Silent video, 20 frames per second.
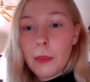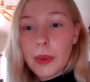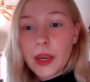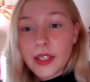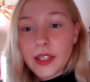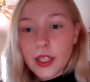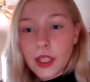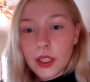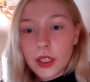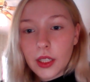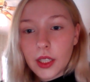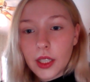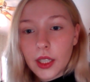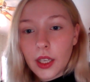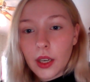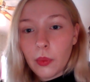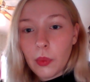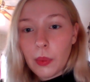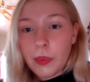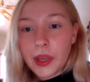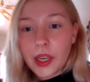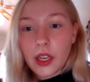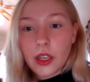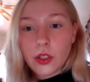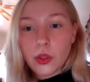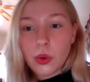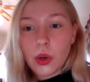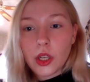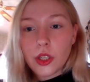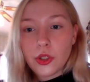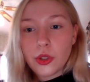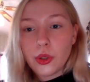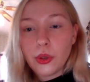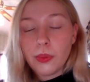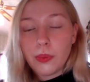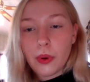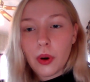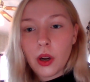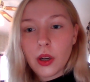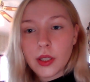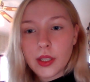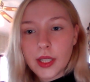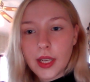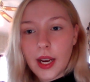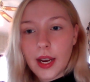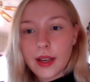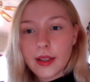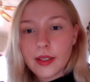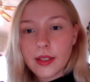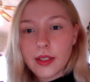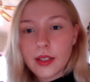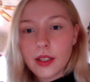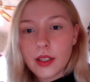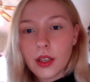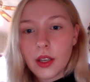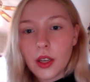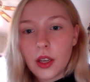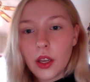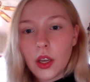basically, when we get into our two-pronged test,